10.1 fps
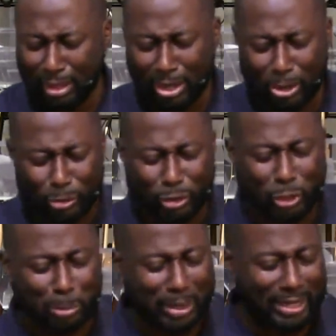Oh, do
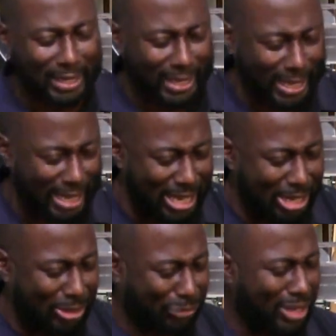you
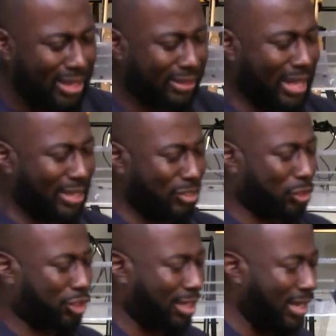believe that
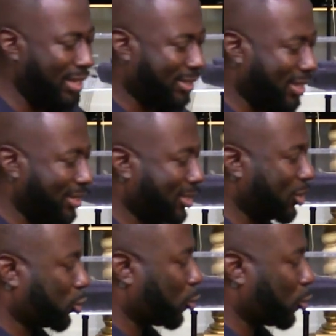Jesus is